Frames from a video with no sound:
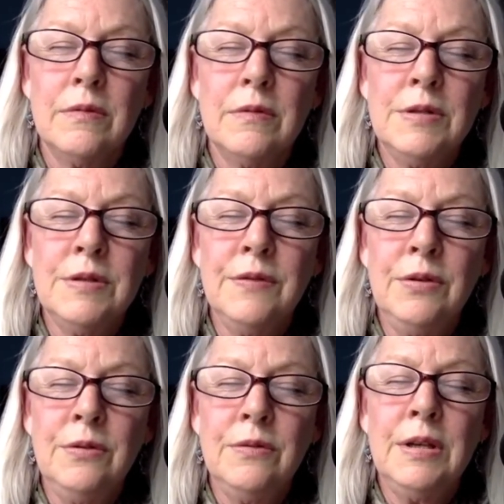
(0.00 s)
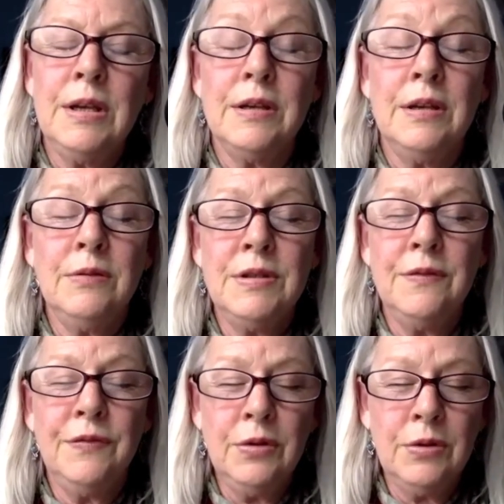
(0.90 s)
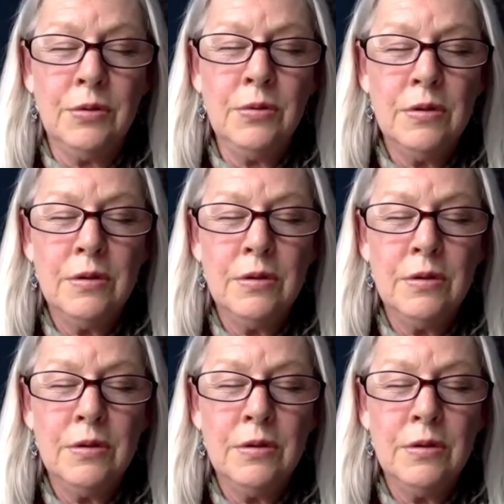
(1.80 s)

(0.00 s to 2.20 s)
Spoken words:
It was the flu? Yeah, it was the flu.